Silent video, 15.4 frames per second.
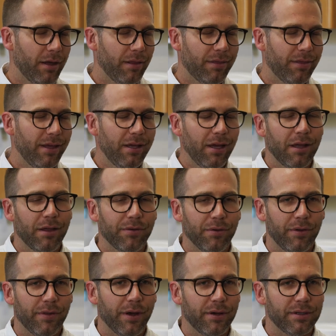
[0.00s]
Thinking
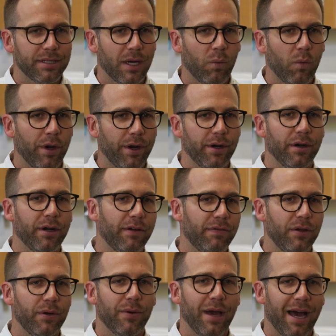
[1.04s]
through those, I wonder if
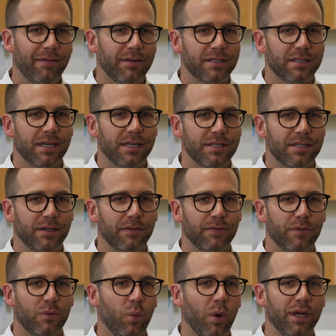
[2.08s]
you have a sense
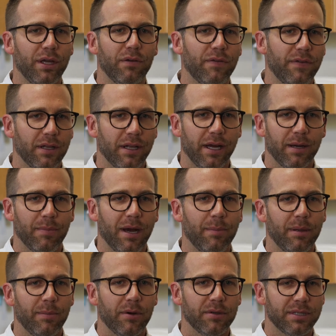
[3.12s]
of what you feel like might
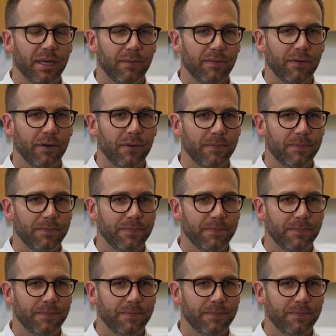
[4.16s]
be most helpful.